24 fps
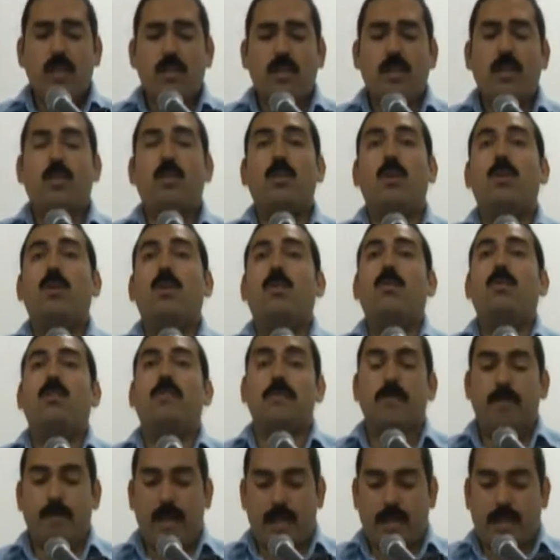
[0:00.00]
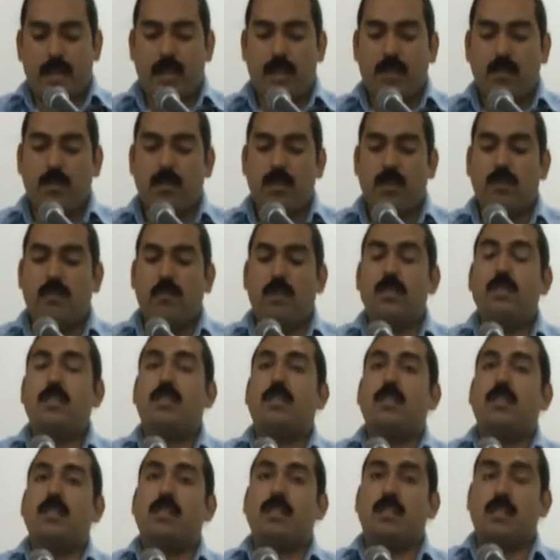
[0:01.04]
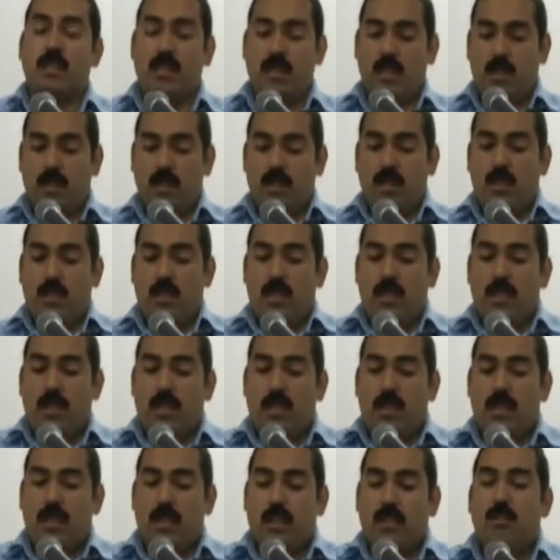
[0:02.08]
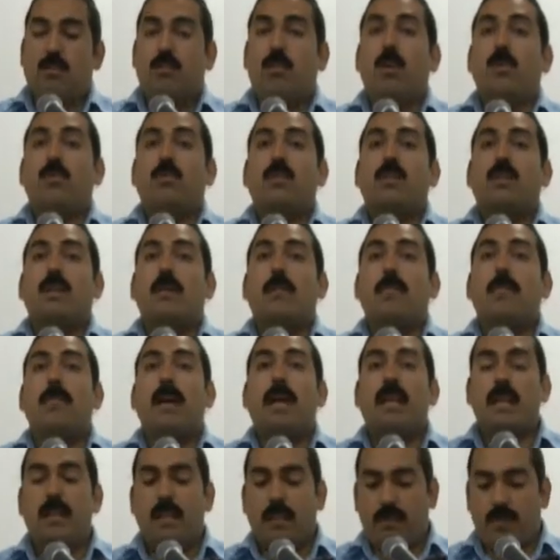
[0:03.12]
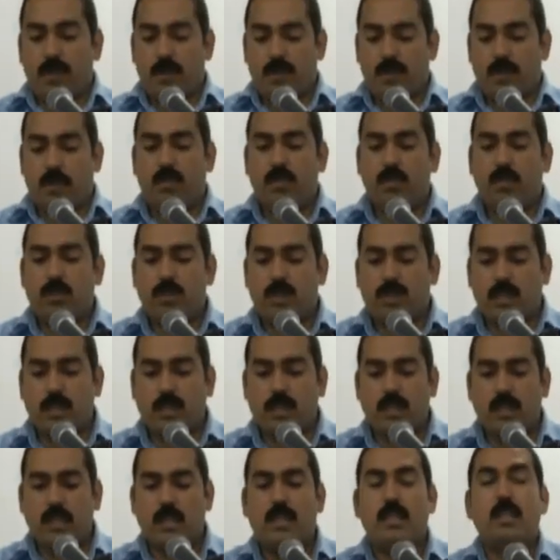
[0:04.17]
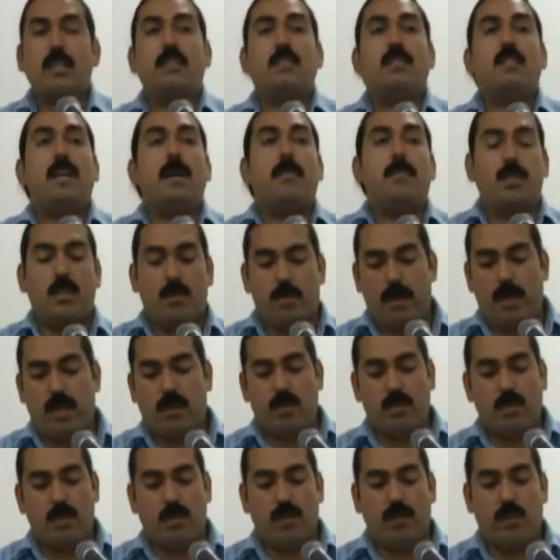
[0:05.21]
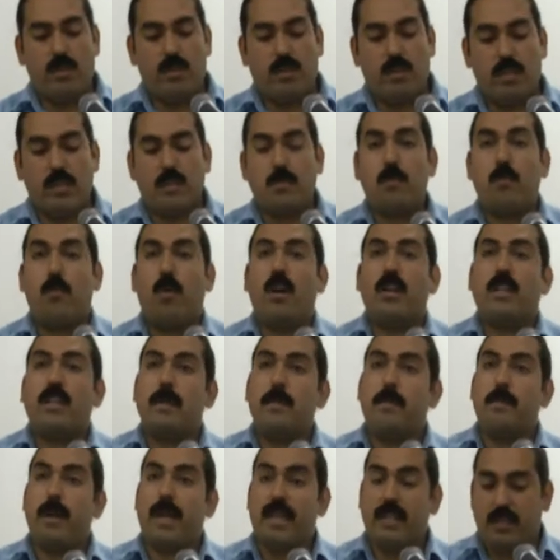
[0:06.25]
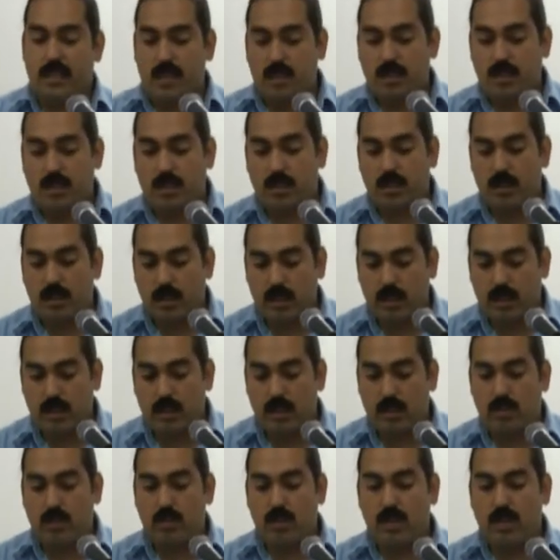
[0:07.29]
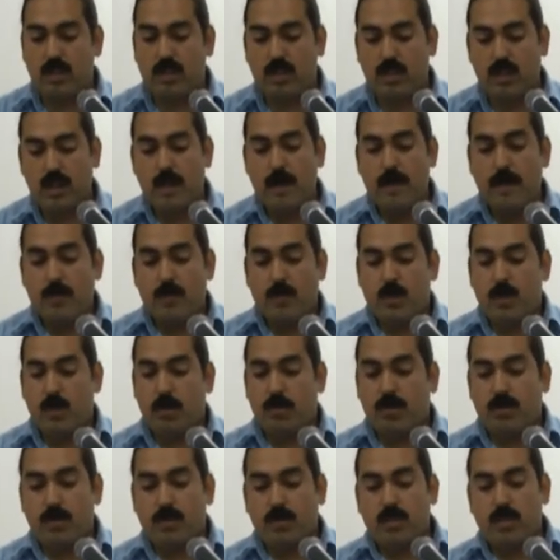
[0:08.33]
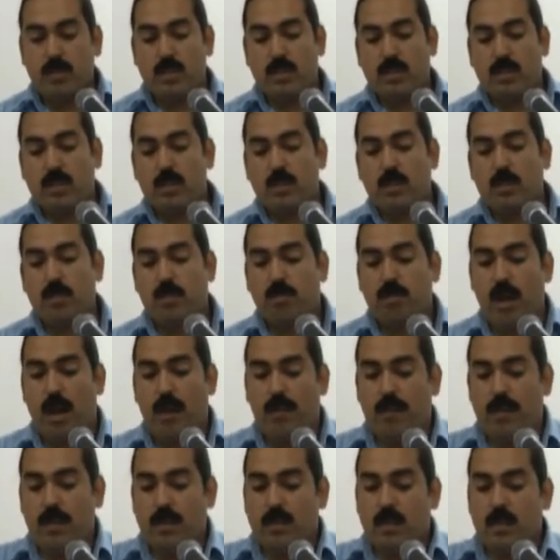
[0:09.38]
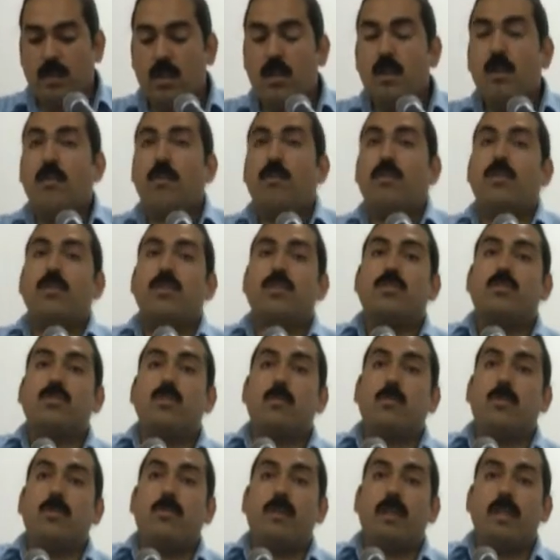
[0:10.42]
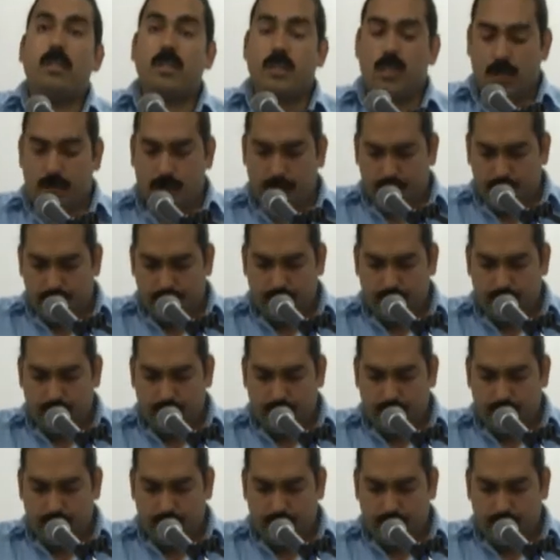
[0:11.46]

The goal of making universities, quote, competitive institutions is an attempt to make universities market-based institutions to produce additional profits for the super rich.